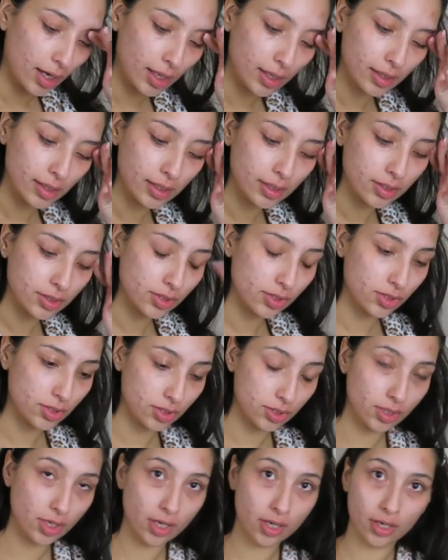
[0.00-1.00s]
And then
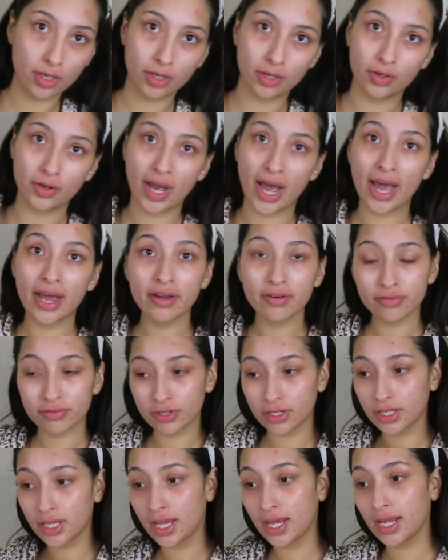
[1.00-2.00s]
so
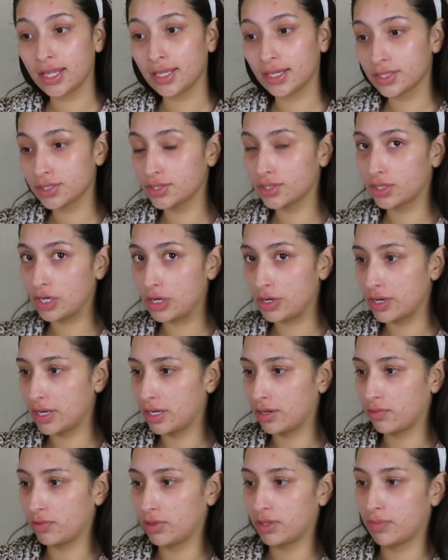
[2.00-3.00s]
after that, I like to go
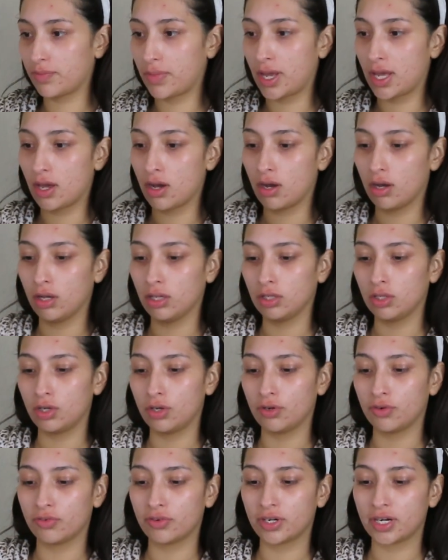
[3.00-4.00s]
in with my all
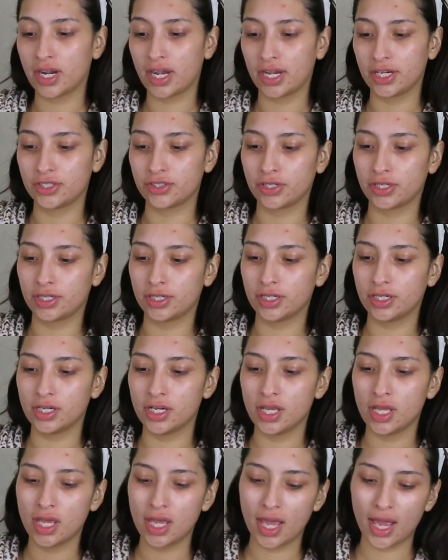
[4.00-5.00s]
over hydrator,
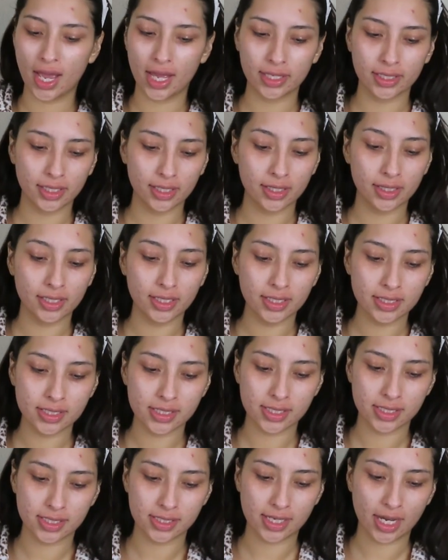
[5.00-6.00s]
and then
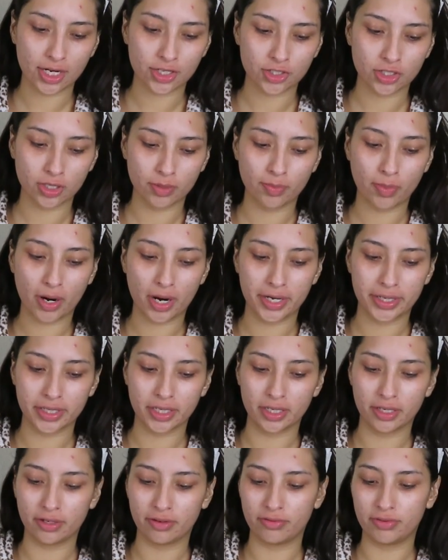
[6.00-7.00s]
this is actually part
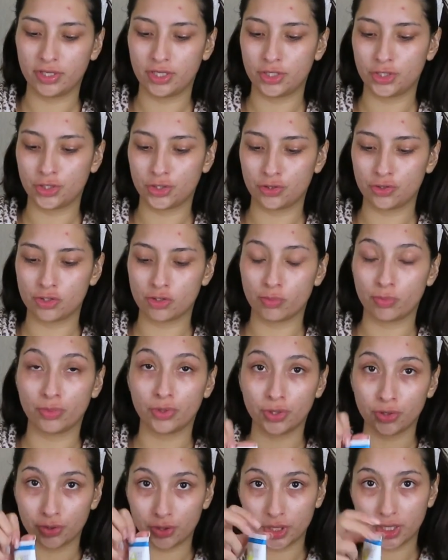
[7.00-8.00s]
of the Juice
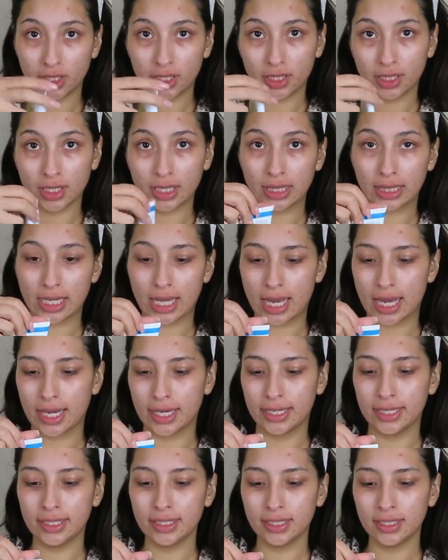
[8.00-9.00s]
Beauty
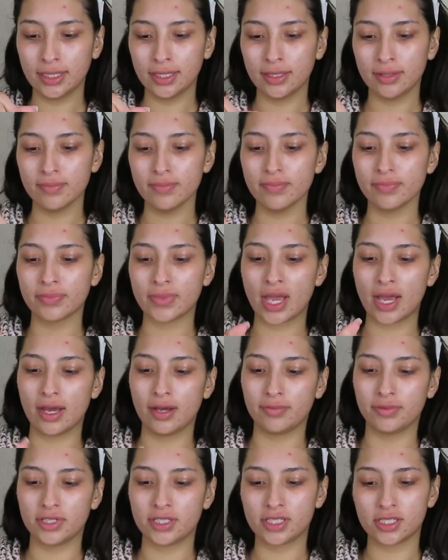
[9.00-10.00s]
line.
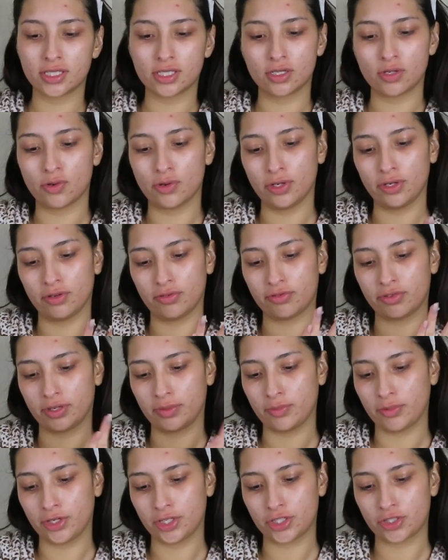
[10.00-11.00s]
This is an oil-free
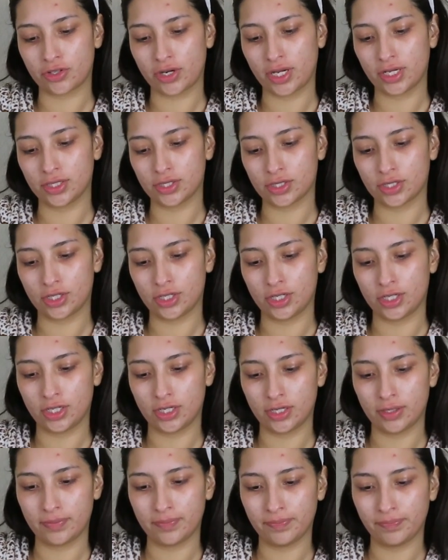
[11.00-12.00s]

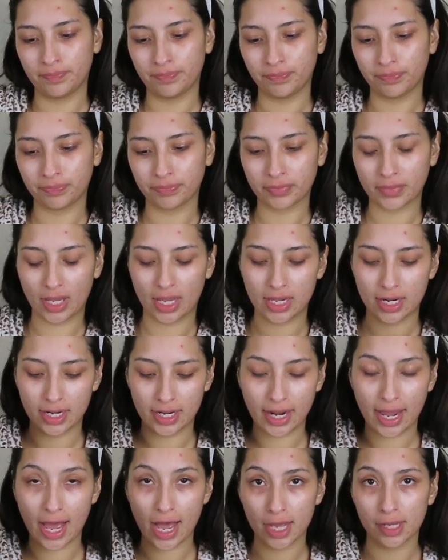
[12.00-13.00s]
moisturizer, and
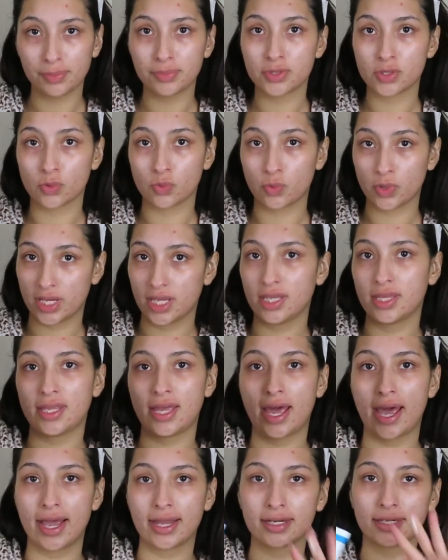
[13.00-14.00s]
it helps with
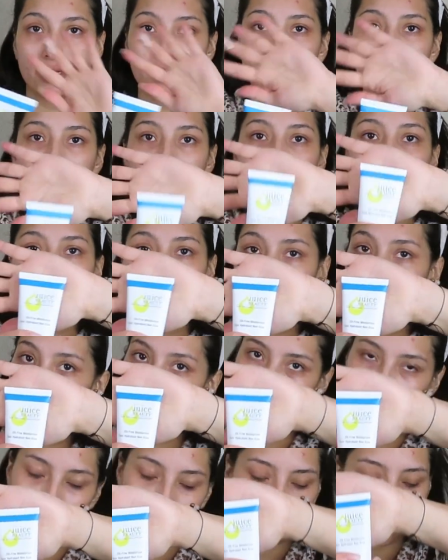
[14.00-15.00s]
acne, so it's for
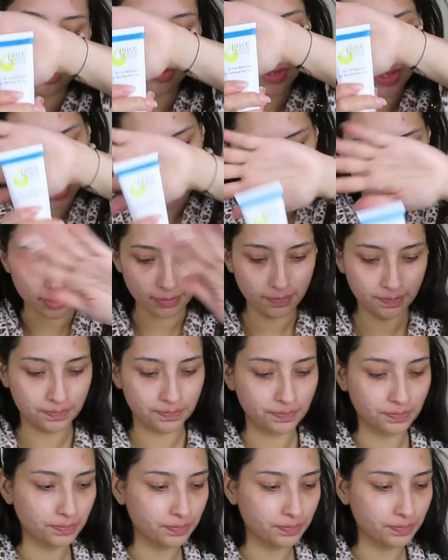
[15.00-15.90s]
acne prone skin